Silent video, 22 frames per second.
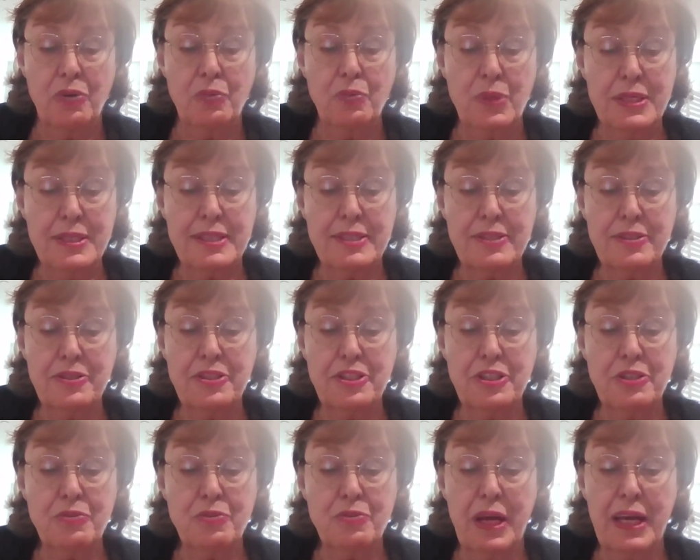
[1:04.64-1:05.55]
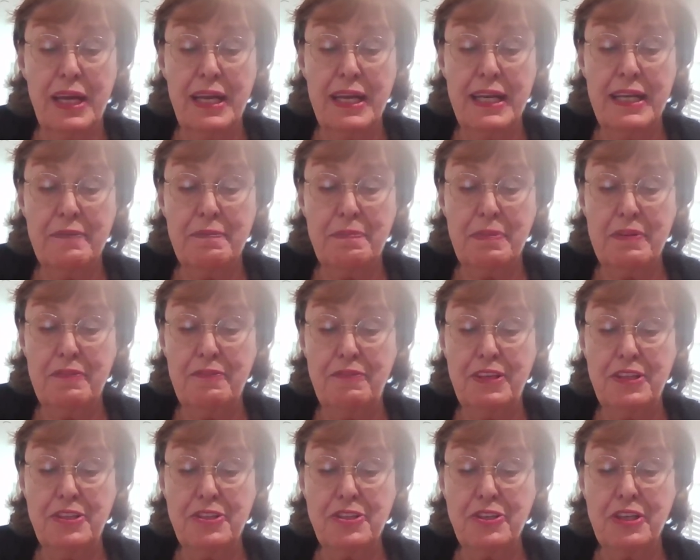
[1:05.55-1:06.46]
Her research and writing have
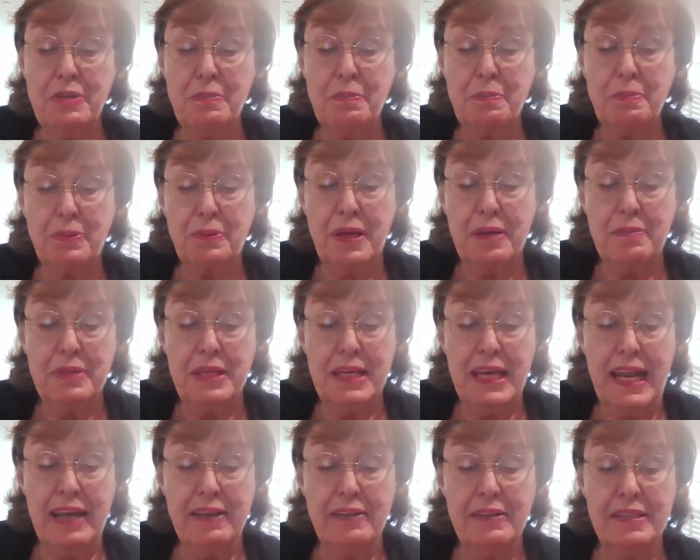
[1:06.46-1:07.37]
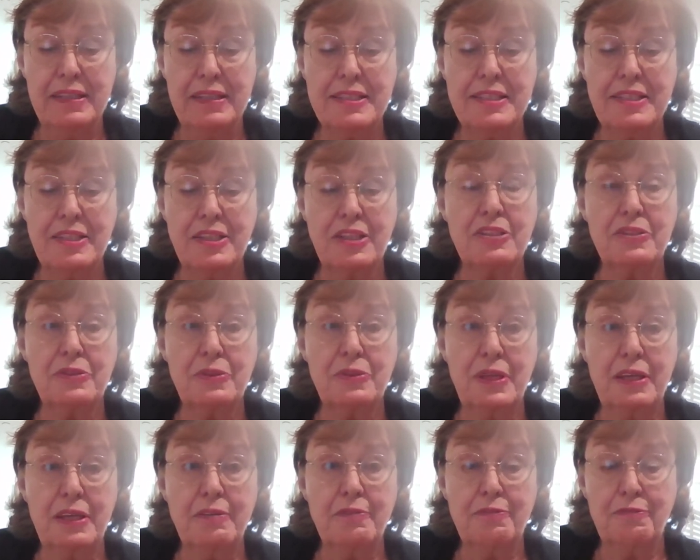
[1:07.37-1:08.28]
been featured in prominent outlets,
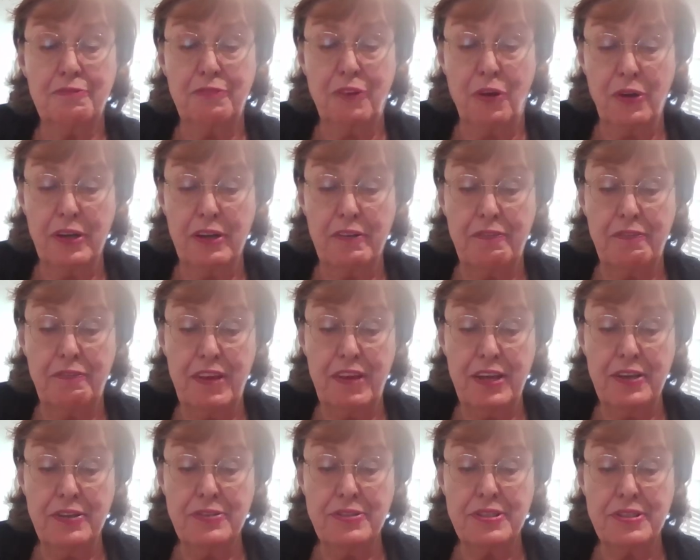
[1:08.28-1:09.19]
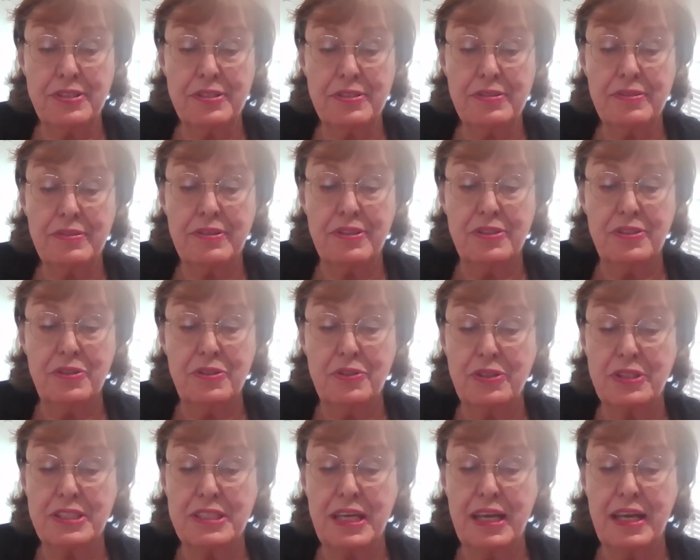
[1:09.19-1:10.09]
including Foreign Affairs, the New
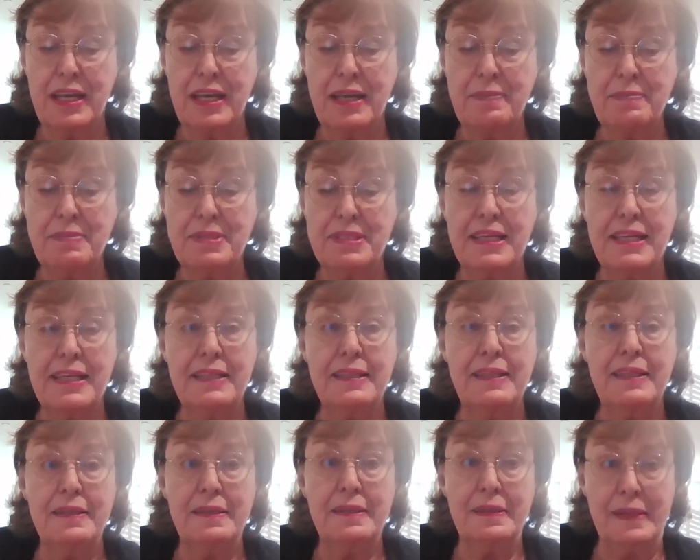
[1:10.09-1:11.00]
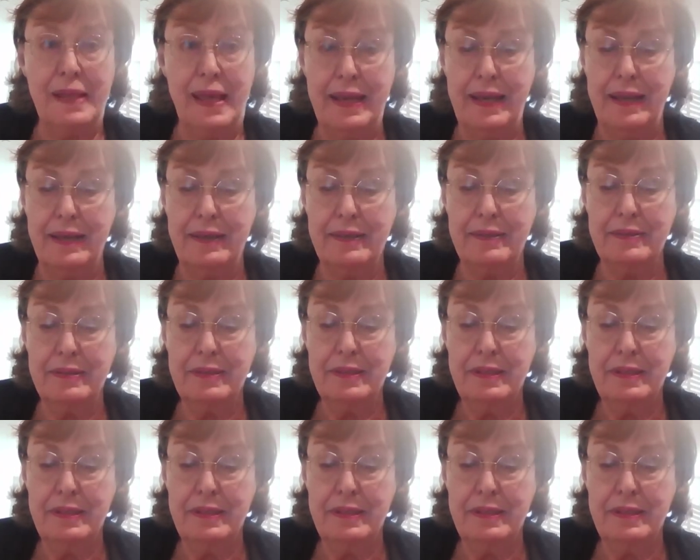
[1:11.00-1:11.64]
York Times, and the Atlantic.